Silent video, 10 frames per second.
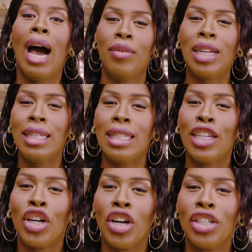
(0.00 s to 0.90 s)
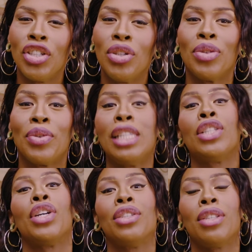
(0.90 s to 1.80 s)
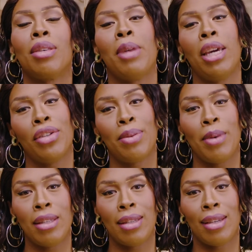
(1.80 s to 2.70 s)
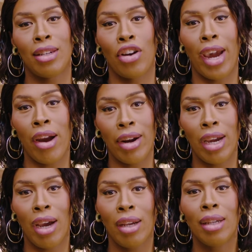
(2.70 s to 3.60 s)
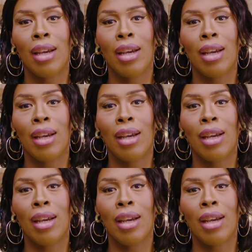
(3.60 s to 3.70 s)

I would like to encourage you to research the makerspaces in your area